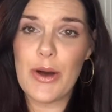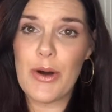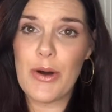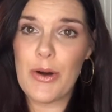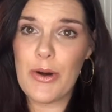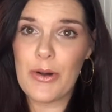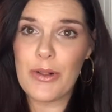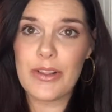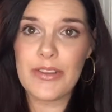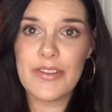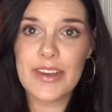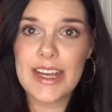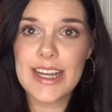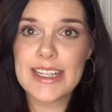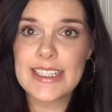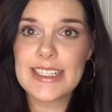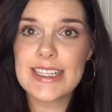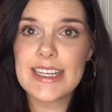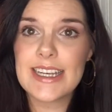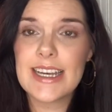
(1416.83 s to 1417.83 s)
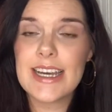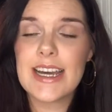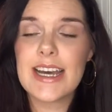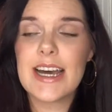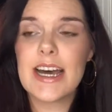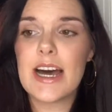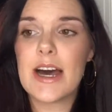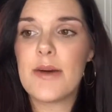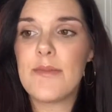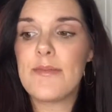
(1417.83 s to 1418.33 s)
all of it.
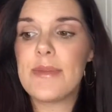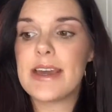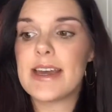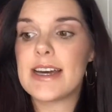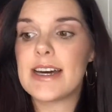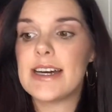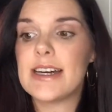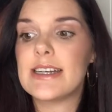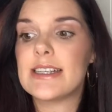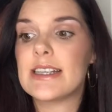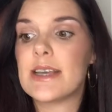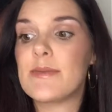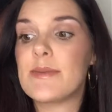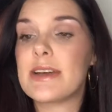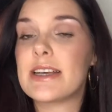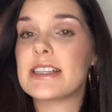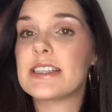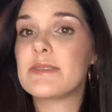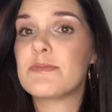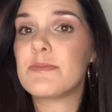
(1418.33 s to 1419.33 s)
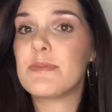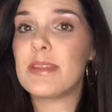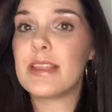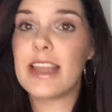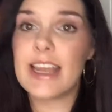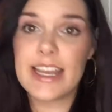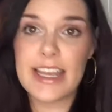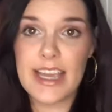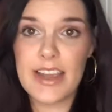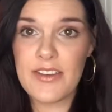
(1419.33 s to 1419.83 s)
Because I'm
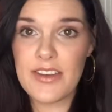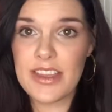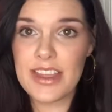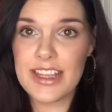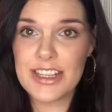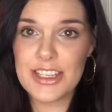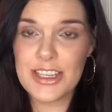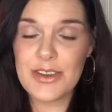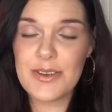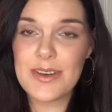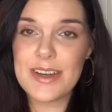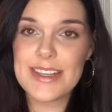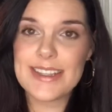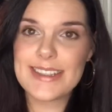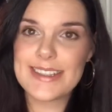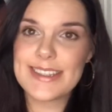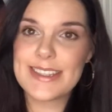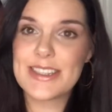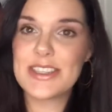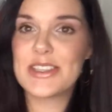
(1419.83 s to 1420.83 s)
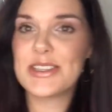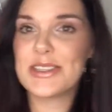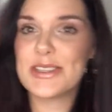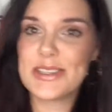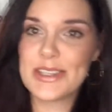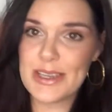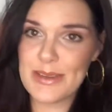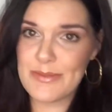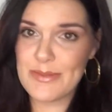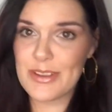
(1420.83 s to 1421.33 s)
explaining everything to you, it
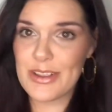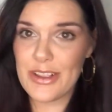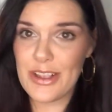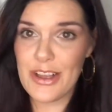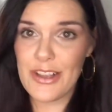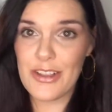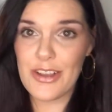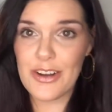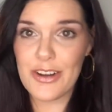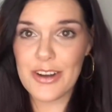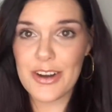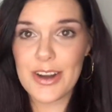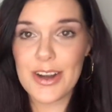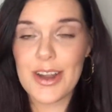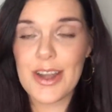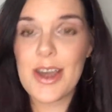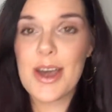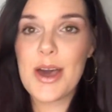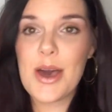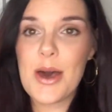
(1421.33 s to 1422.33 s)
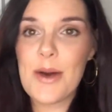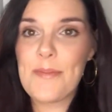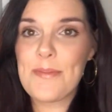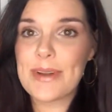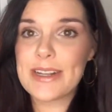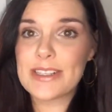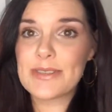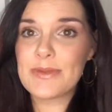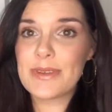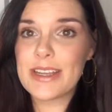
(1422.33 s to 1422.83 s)
seems a lot longer,
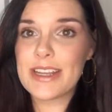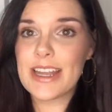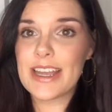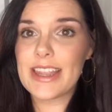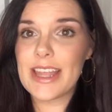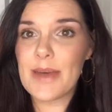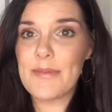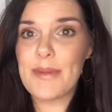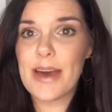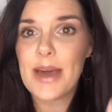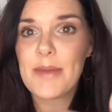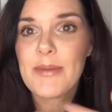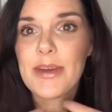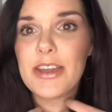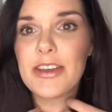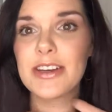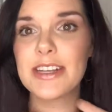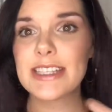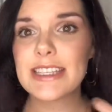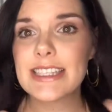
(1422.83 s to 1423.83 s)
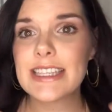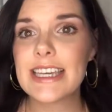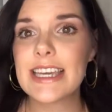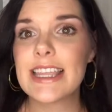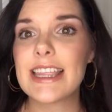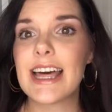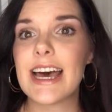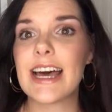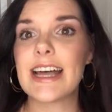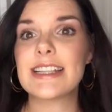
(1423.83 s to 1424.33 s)
but it's really not that bad. But you could
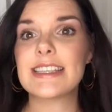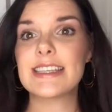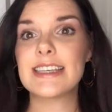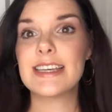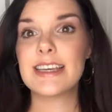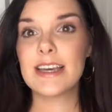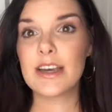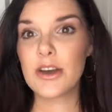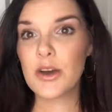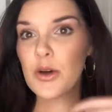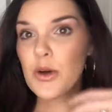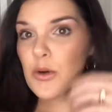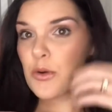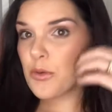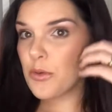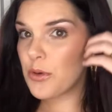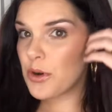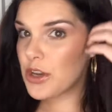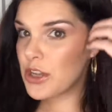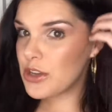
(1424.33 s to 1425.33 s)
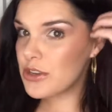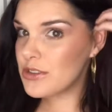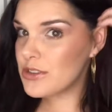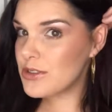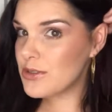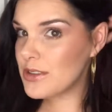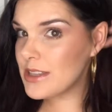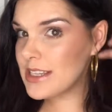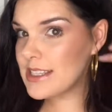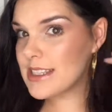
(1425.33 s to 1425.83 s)
see that when you
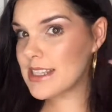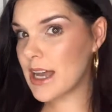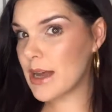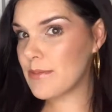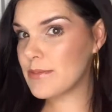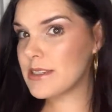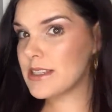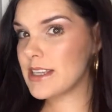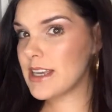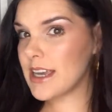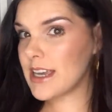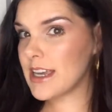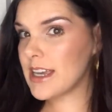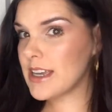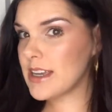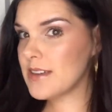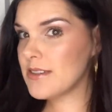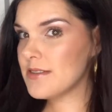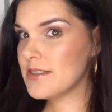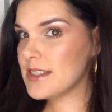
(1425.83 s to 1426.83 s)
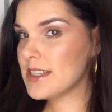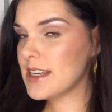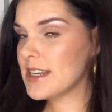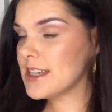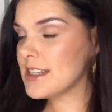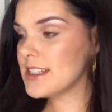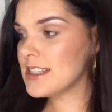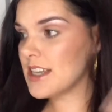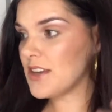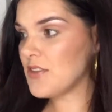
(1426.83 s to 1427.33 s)
do these steps, it gives
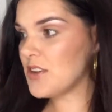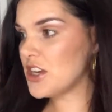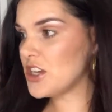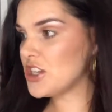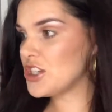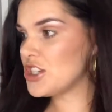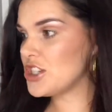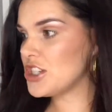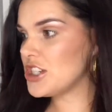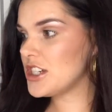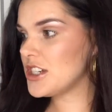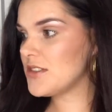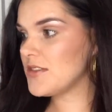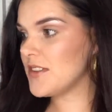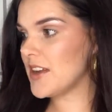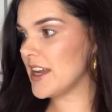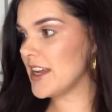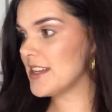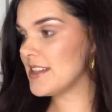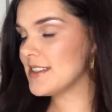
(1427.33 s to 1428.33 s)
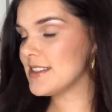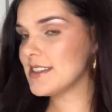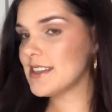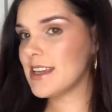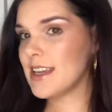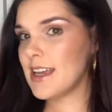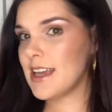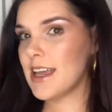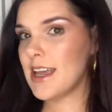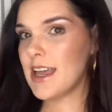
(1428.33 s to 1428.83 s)
definition to your face.
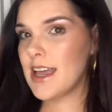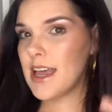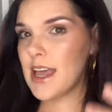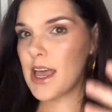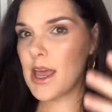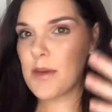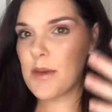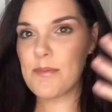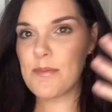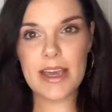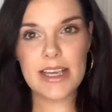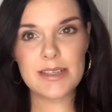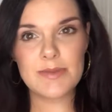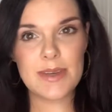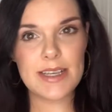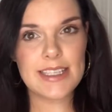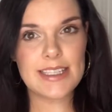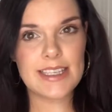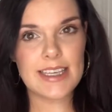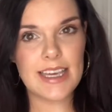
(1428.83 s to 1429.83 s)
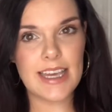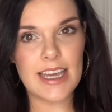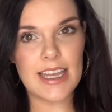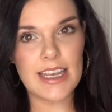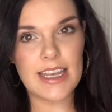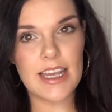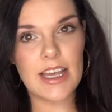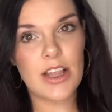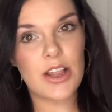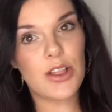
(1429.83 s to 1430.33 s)
It makes my
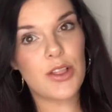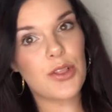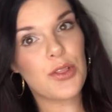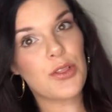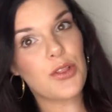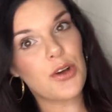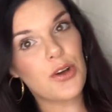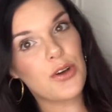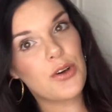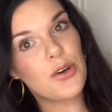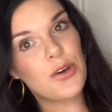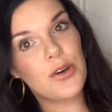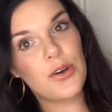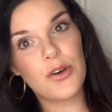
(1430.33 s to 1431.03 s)
skin look